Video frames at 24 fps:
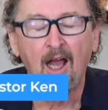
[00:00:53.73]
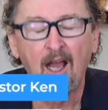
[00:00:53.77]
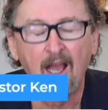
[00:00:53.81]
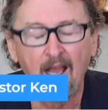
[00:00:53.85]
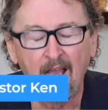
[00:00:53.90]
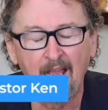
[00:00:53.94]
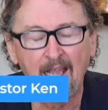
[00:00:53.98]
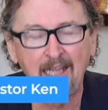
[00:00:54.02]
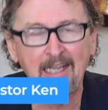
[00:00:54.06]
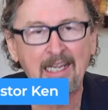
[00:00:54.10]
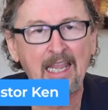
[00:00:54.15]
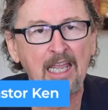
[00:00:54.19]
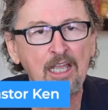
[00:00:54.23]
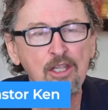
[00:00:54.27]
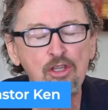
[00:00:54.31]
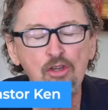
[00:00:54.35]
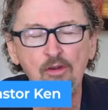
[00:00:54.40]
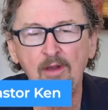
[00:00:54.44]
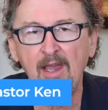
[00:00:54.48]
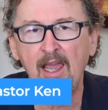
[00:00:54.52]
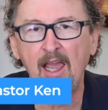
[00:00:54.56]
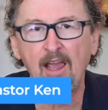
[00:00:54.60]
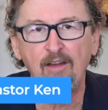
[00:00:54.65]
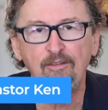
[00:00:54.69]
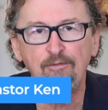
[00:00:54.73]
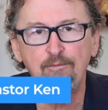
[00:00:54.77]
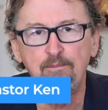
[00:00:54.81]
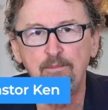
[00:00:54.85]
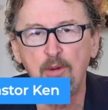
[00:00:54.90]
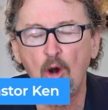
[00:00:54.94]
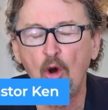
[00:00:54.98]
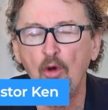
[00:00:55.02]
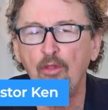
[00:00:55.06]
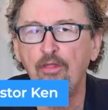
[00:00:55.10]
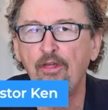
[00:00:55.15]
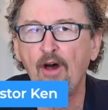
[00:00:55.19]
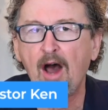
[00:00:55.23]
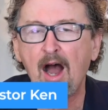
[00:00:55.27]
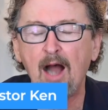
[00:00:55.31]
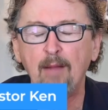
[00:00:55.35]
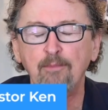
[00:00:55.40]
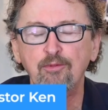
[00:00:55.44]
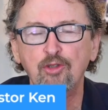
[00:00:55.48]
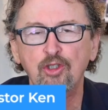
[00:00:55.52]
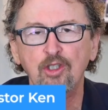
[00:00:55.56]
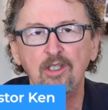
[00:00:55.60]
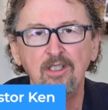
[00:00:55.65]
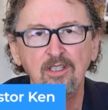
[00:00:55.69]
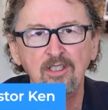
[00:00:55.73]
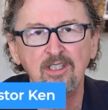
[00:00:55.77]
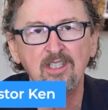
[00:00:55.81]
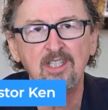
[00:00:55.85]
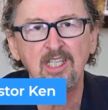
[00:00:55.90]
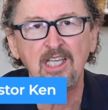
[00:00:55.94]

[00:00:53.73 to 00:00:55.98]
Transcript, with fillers: uh, again, you have both options.